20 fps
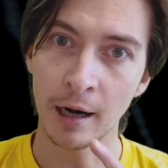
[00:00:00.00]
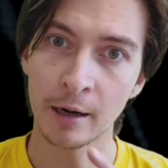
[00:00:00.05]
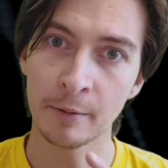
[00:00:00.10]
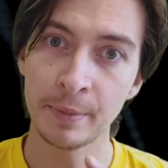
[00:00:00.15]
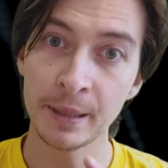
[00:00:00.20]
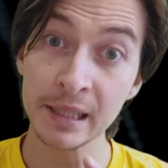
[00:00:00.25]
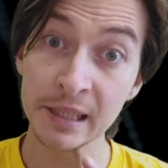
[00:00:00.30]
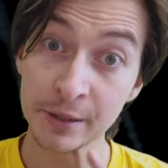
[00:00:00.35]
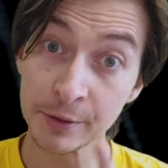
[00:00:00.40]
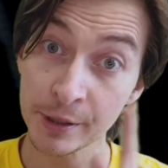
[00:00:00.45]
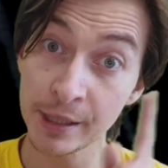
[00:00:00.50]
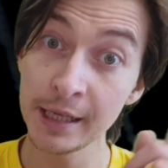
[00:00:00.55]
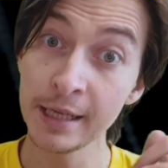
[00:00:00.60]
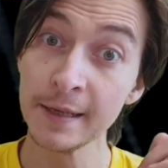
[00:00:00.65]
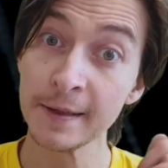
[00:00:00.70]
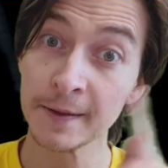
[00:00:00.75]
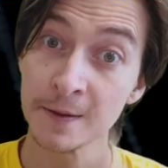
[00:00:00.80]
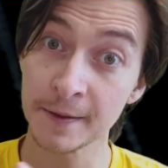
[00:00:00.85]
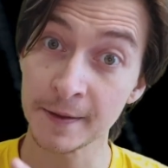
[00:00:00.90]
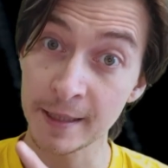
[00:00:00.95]
R B
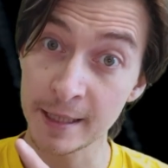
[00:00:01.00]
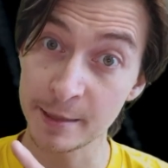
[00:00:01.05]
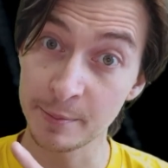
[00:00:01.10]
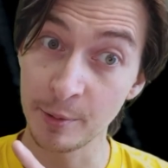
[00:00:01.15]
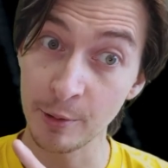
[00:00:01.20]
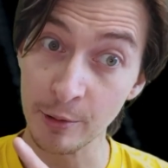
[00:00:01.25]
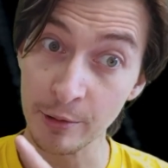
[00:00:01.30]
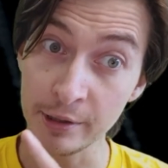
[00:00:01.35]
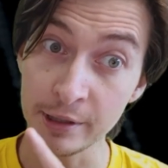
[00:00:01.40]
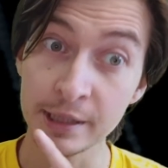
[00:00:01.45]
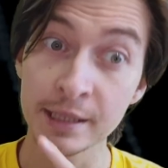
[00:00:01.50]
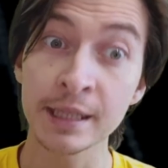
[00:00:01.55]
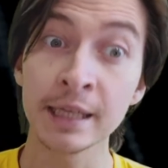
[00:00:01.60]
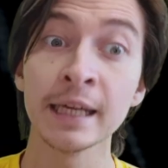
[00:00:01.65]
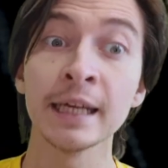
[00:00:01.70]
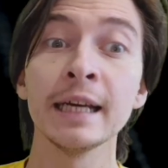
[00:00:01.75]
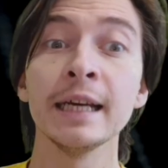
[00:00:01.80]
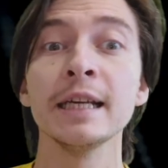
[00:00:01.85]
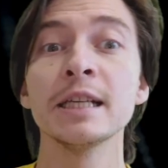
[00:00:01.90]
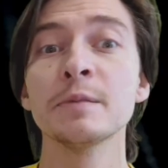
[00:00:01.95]
three, this board,
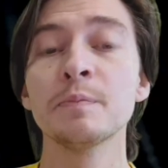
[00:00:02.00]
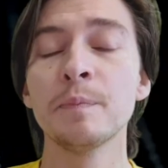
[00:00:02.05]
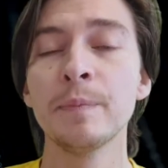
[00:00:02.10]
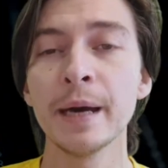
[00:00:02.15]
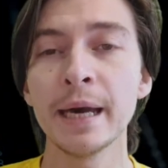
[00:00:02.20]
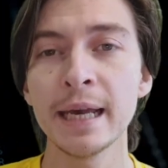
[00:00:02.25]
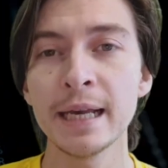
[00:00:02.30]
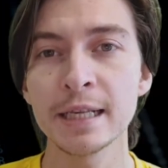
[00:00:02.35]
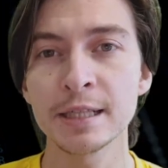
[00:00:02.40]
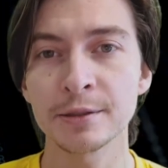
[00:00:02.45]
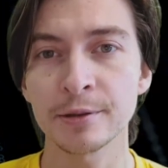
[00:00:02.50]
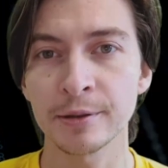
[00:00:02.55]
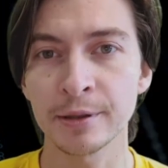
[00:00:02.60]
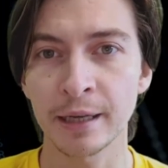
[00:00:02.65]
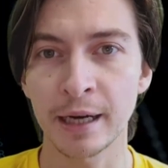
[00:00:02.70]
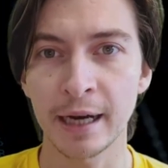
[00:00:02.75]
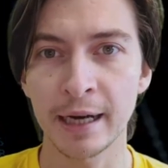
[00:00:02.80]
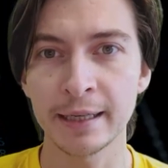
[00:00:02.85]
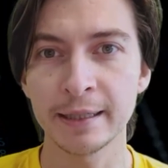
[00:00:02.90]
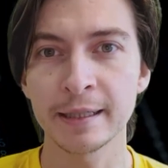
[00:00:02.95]
is based
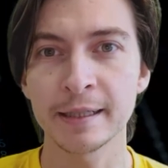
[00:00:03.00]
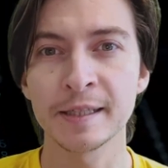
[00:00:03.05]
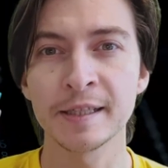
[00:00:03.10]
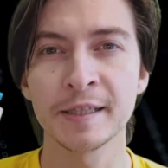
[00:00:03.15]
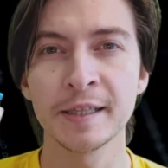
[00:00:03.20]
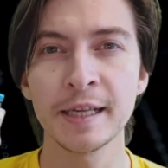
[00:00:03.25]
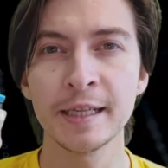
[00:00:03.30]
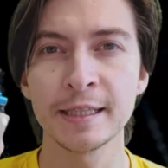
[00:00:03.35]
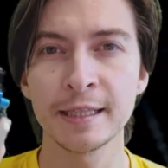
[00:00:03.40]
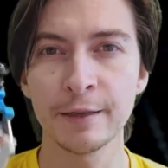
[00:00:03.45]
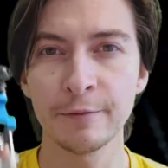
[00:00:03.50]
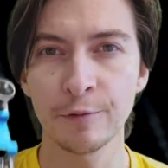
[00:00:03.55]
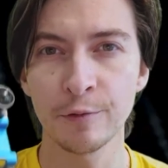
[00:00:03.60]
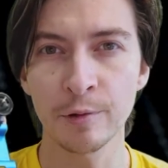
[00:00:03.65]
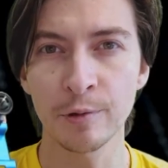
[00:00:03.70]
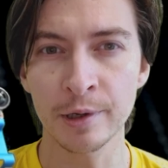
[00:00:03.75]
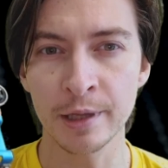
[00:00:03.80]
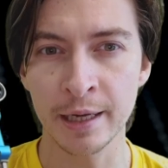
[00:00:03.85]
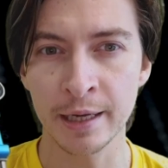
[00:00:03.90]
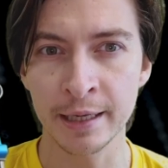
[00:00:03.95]
on either
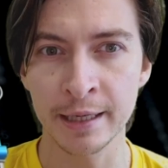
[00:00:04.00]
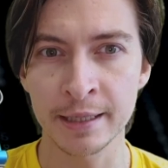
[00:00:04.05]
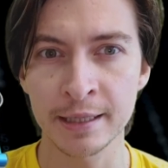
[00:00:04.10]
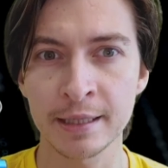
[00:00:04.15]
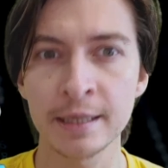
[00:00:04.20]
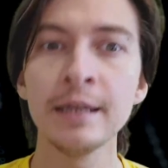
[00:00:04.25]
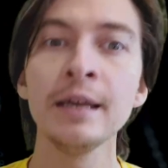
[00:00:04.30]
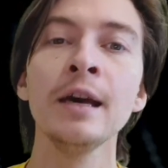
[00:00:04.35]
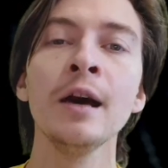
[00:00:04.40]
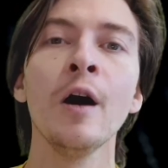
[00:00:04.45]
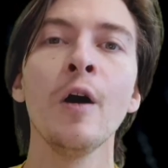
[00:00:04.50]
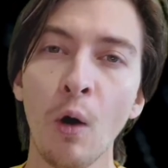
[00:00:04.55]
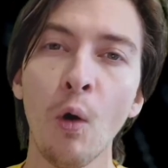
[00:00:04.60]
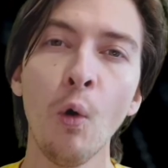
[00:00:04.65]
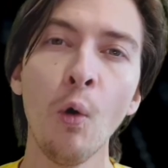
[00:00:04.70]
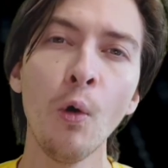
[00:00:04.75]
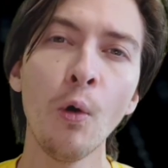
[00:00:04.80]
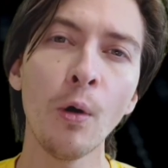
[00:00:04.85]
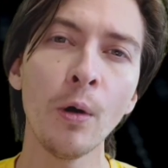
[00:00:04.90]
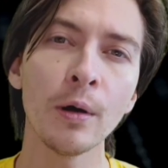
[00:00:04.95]
sixty-four ninety
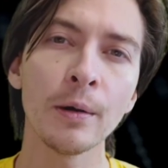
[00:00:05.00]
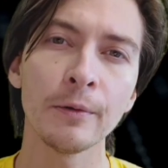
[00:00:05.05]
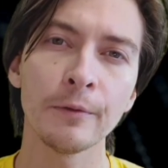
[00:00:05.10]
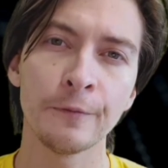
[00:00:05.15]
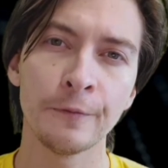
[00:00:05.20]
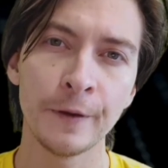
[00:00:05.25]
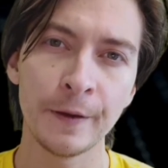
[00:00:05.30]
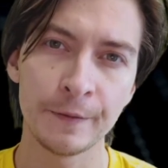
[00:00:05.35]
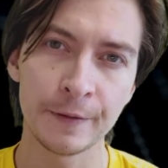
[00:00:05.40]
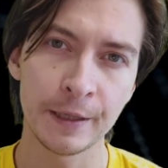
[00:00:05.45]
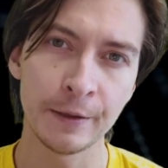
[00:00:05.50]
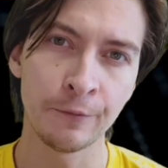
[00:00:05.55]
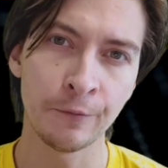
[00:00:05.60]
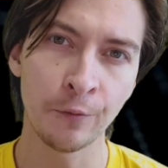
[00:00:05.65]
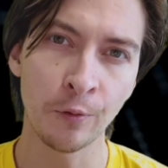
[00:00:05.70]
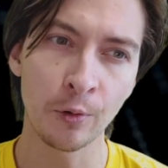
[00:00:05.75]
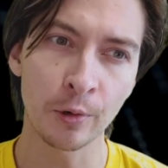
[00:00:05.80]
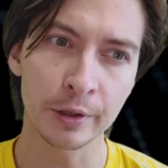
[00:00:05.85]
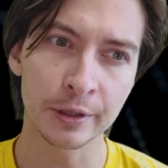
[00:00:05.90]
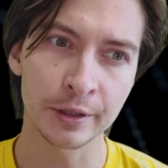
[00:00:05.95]
or
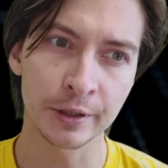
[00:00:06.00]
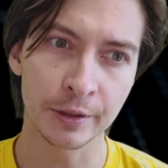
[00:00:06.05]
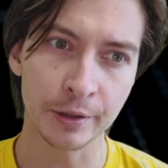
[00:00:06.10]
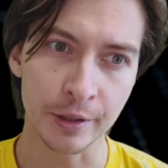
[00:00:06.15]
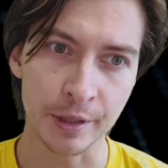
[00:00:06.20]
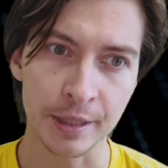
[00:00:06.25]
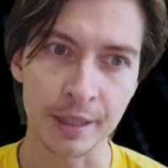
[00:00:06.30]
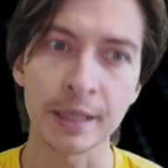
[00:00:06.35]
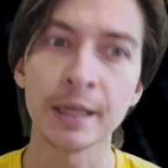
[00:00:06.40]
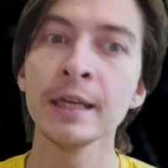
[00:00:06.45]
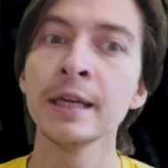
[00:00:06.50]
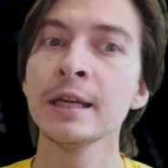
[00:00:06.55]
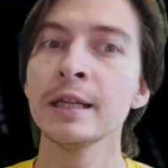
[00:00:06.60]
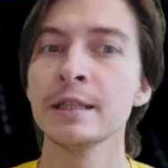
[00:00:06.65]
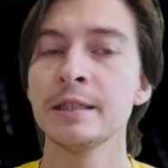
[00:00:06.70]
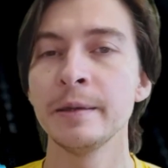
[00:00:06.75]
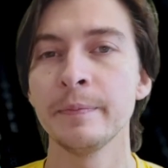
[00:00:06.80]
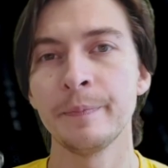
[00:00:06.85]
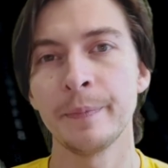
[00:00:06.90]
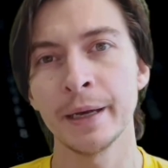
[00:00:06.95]
fifty-four thirty,
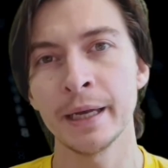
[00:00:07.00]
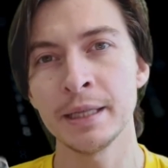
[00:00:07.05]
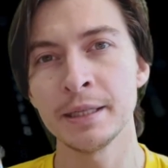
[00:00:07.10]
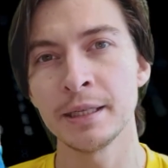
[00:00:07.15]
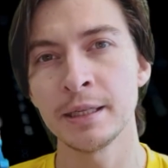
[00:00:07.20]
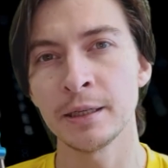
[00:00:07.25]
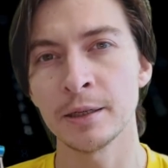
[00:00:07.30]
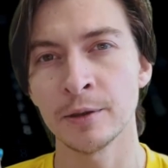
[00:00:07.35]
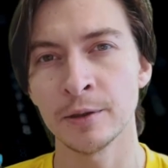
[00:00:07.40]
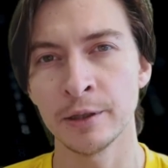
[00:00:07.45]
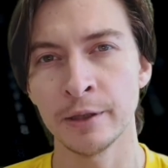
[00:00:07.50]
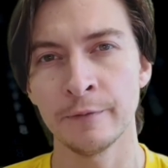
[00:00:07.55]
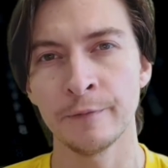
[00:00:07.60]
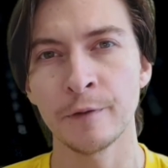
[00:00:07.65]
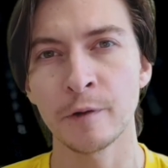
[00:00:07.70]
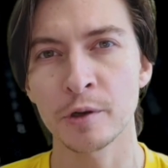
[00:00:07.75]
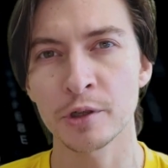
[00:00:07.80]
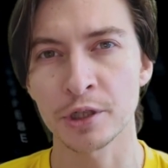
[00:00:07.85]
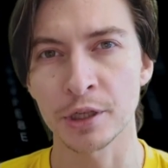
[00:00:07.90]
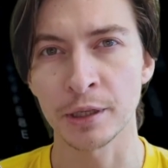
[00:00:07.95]
depending on the
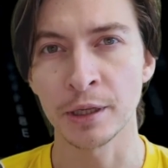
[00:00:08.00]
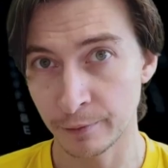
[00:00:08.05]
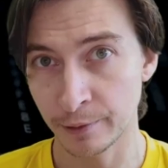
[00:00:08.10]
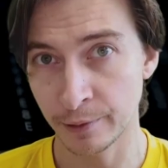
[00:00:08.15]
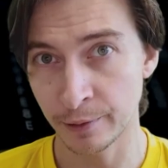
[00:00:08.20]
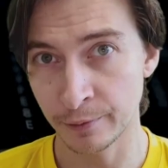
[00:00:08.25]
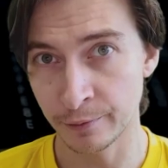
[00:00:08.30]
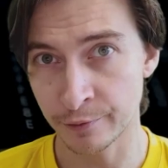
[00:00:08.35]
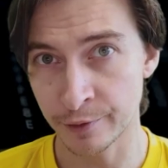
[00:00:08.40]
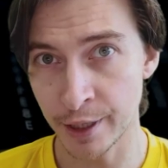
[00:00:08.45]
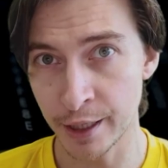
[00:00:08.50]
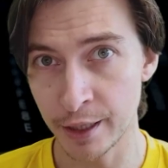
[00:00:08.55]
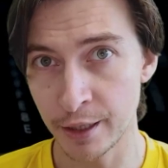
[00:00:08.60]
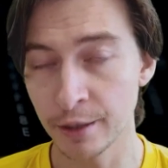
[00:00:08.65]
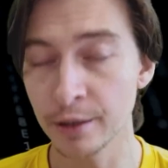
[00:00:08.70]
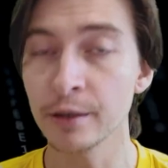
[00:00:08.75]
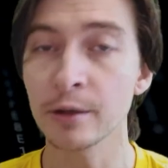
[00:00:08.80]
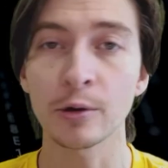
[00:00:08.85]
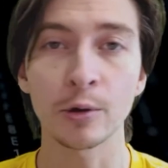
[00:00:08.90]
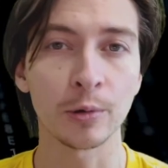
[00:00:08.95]
version,
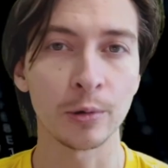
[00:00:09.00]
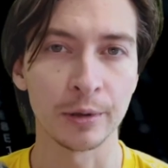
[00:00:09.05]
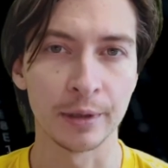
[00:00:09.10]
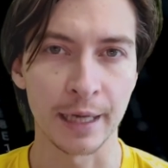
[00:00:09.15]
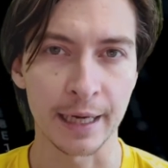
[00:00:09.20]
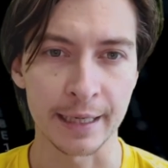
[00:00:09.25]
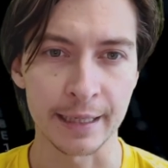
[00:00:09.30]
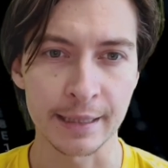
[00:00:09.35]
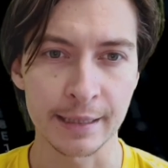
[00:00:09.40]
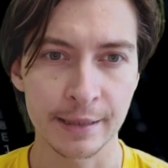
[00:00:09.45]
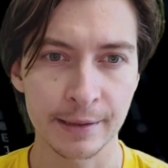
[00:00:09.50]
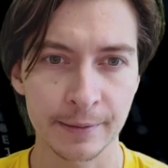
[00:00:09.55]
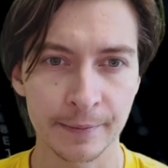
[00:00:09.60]
regular or light.